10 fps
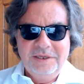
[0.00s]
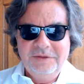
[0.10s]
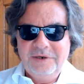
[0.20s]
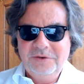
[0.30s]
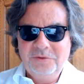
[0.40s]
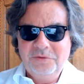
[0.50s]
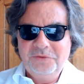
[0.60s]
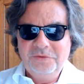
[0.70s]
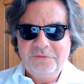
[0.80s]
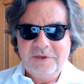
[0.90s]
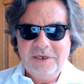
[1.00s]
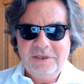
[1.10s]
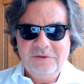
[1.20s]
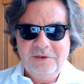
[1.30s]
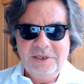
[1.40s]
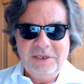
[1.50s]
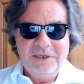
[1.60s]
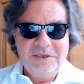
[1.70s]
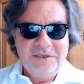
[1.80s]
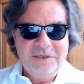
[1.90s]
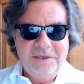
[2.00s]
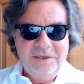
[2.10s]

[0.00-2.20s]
and there you also find the link